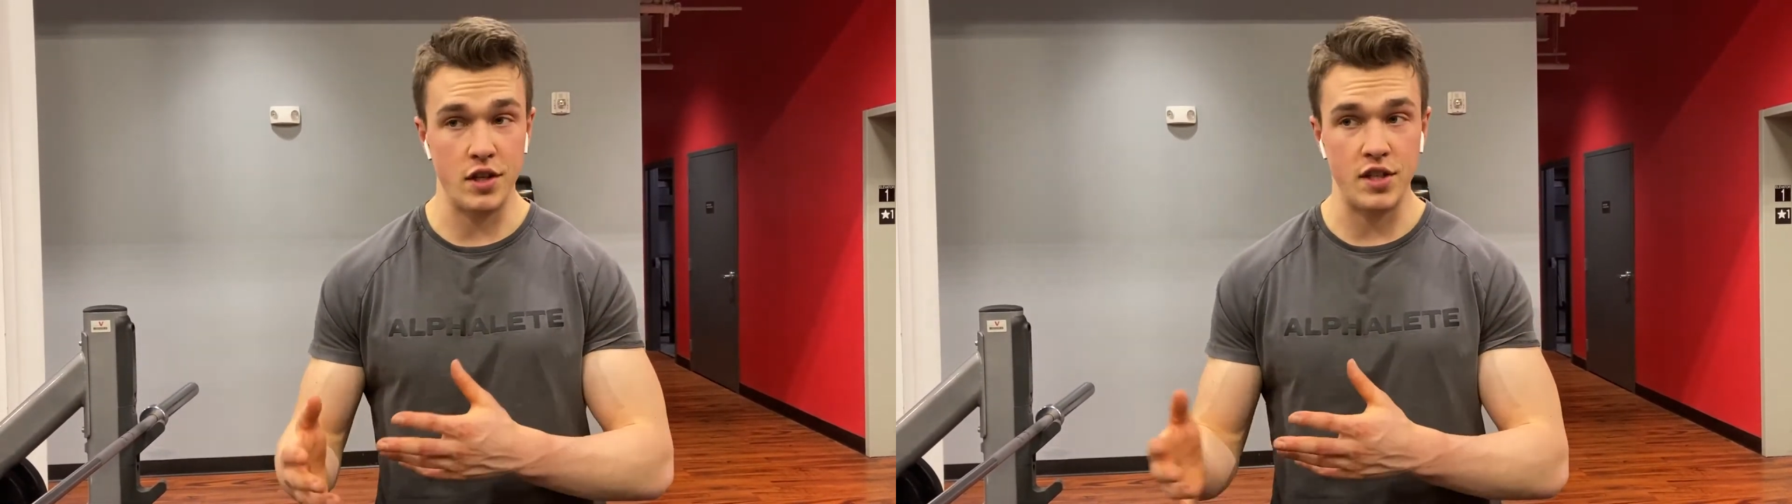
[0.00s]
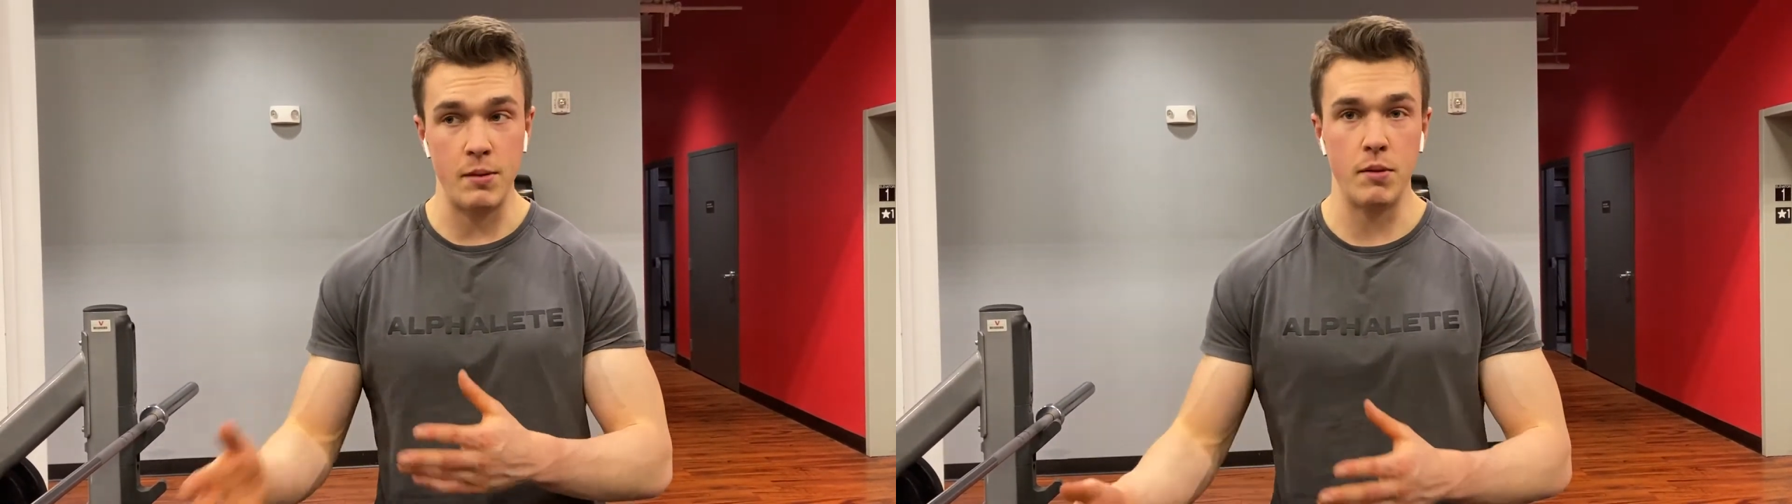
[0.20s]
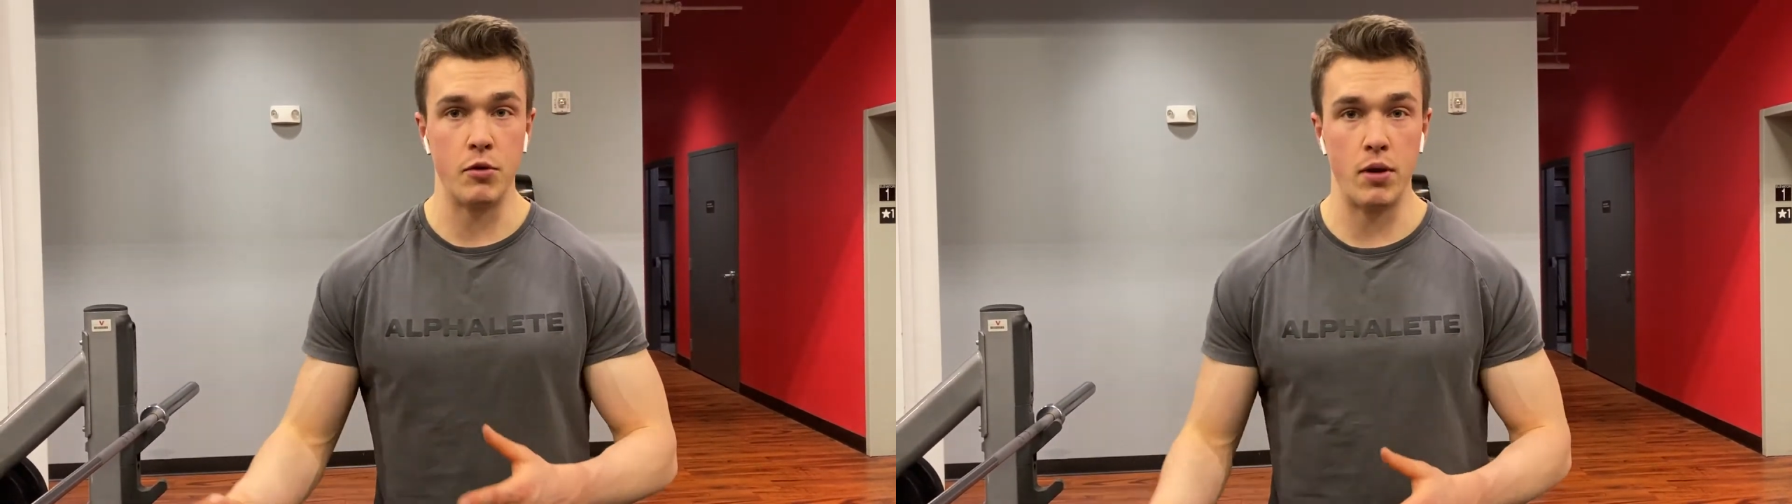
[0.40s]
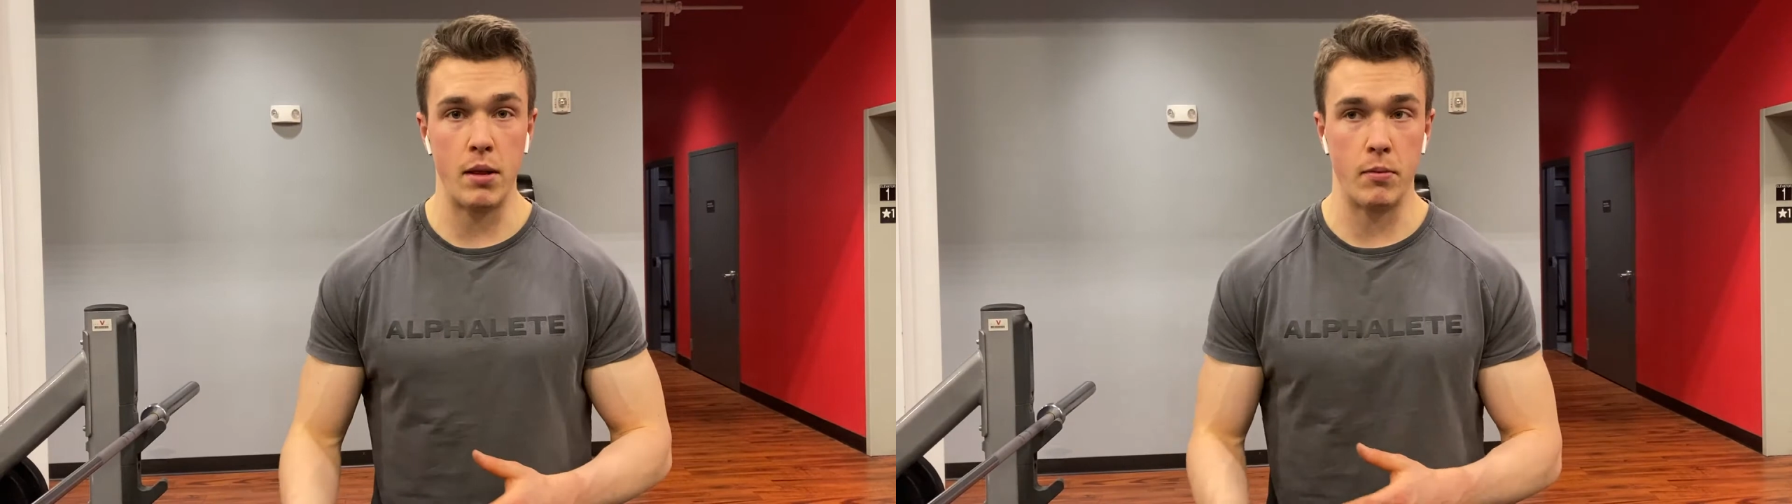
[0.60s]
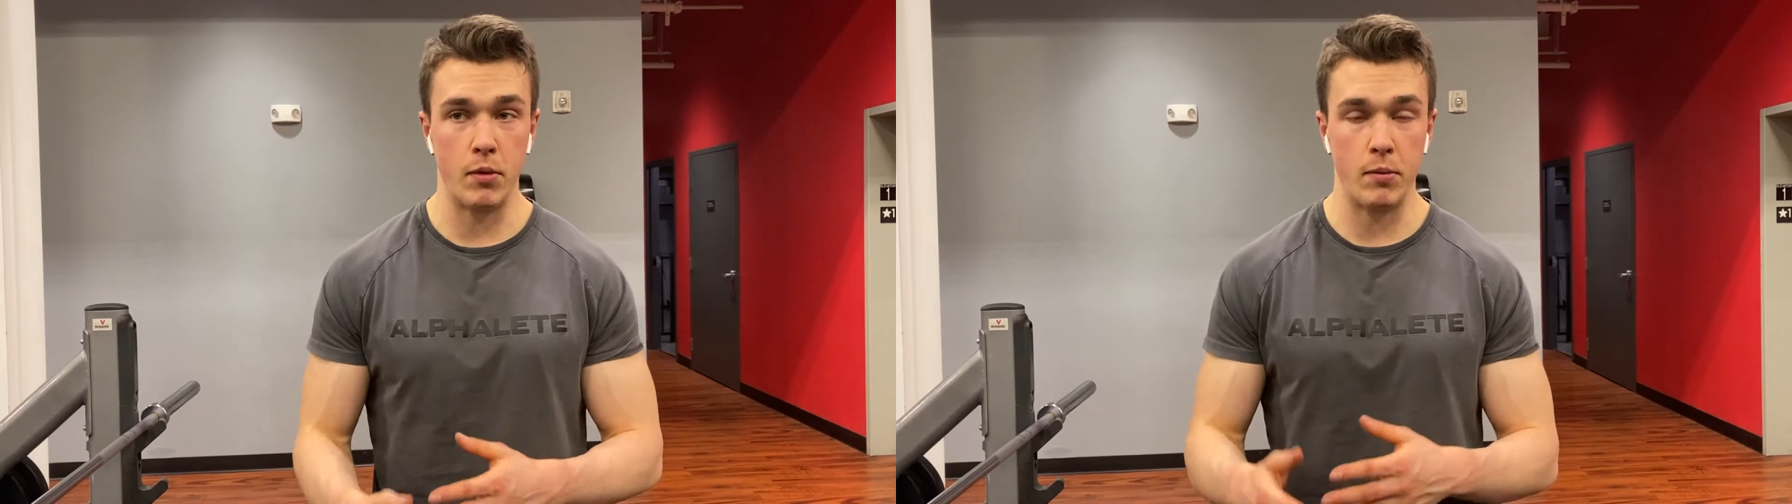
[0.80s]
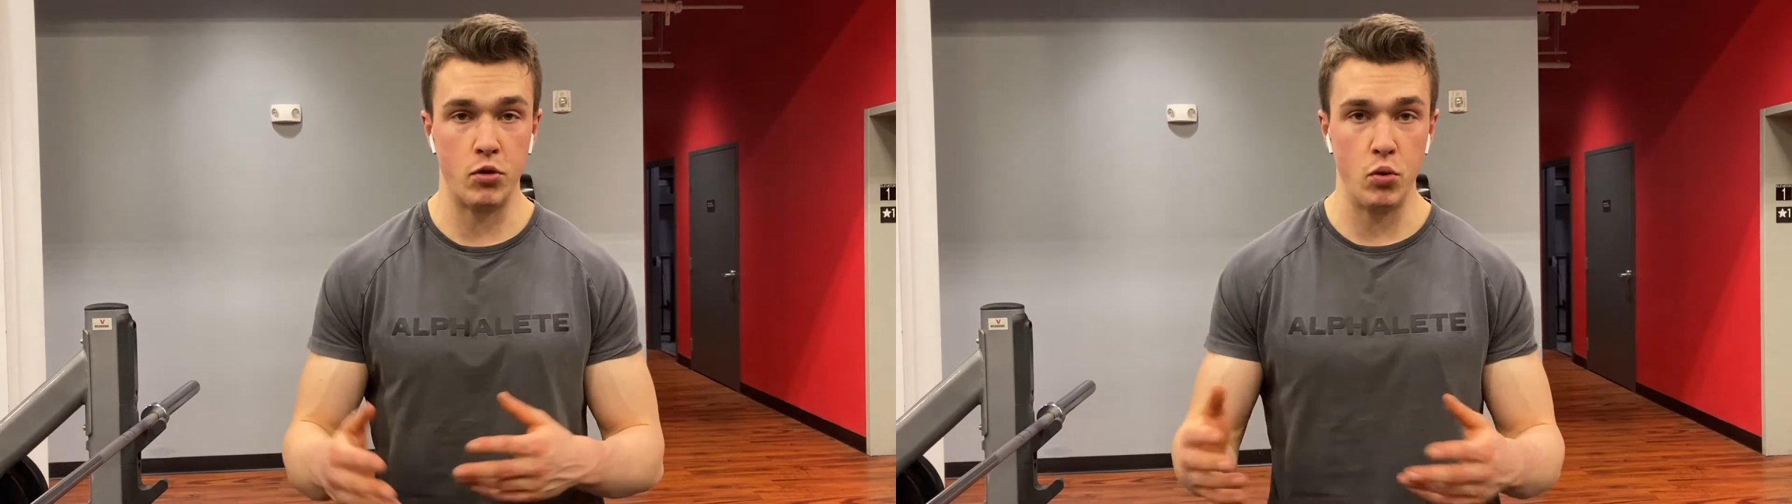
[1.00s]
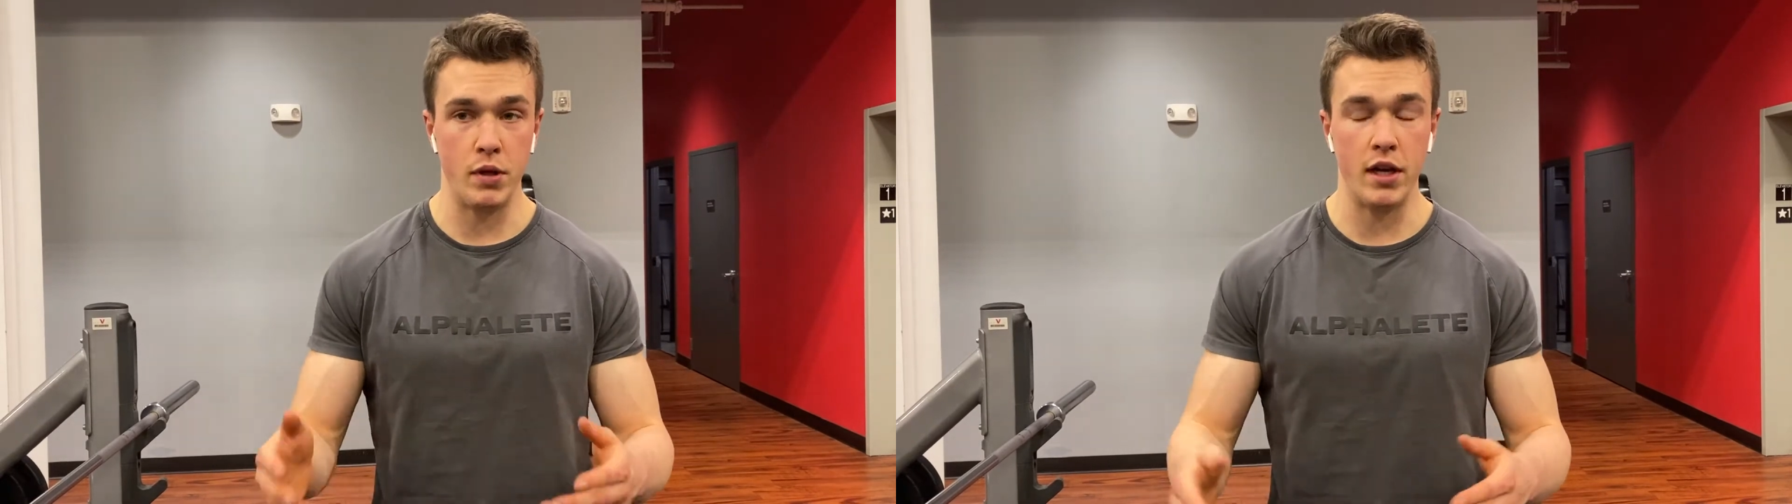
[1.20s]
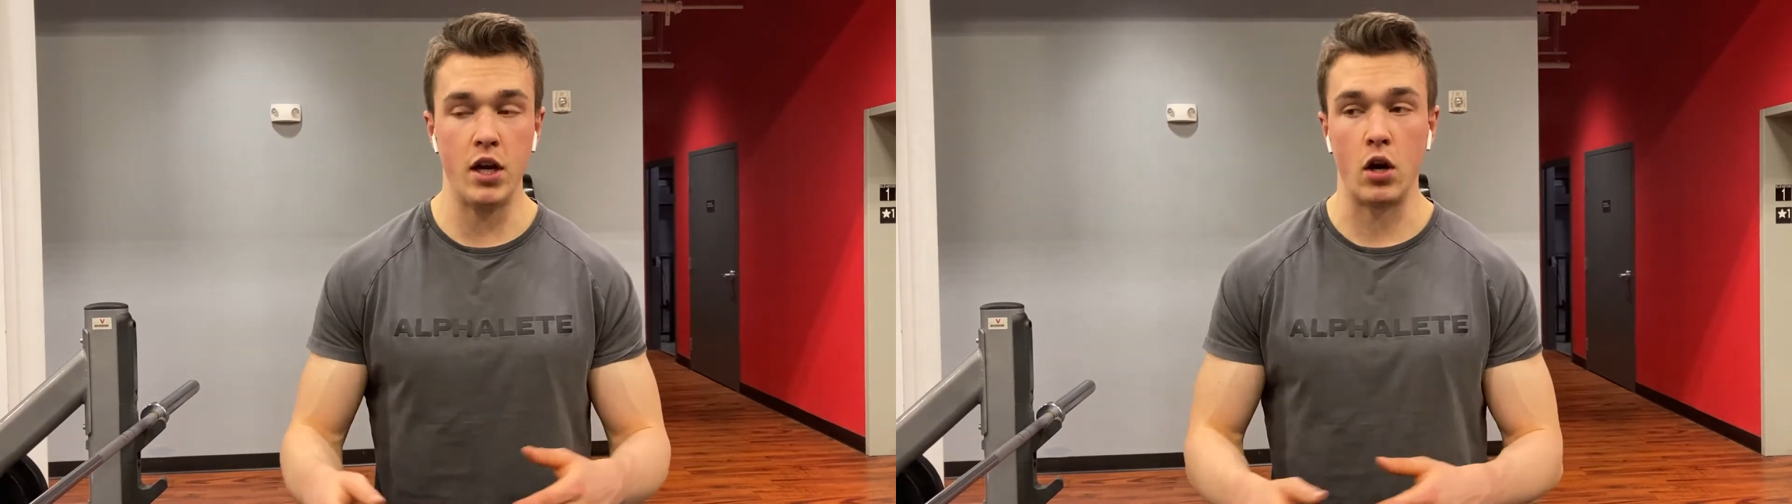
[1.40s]
the same thing we're
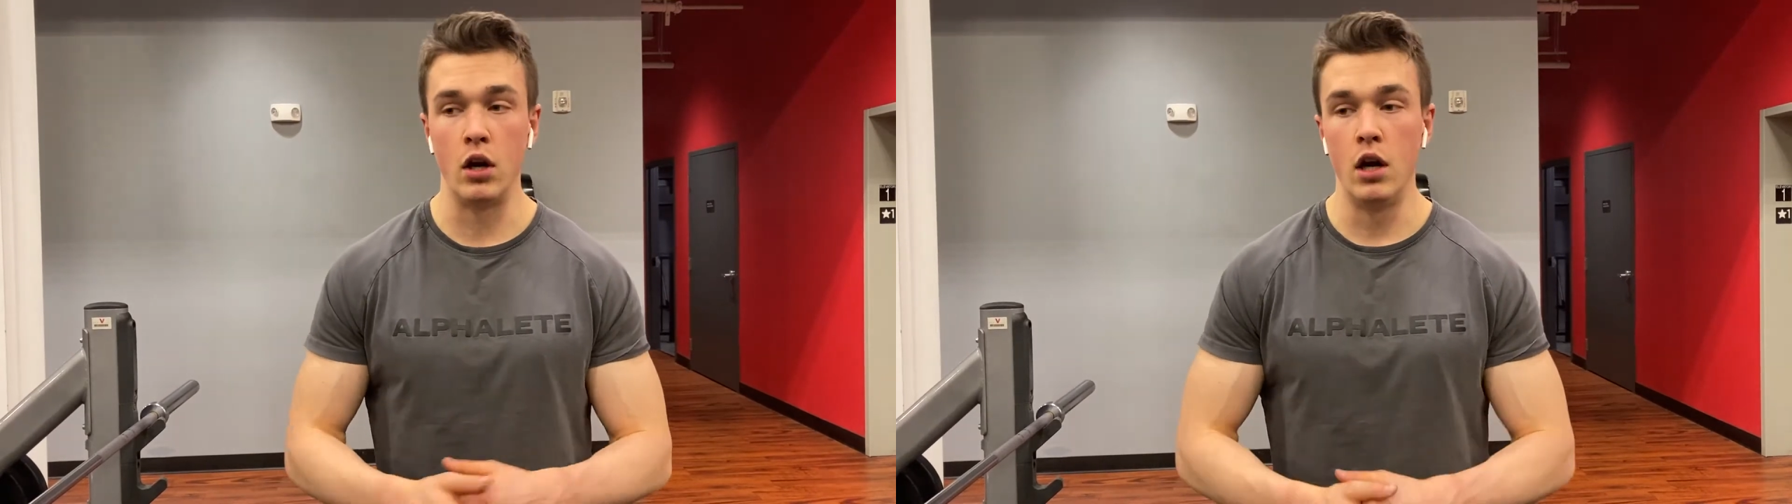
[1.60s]
doing here.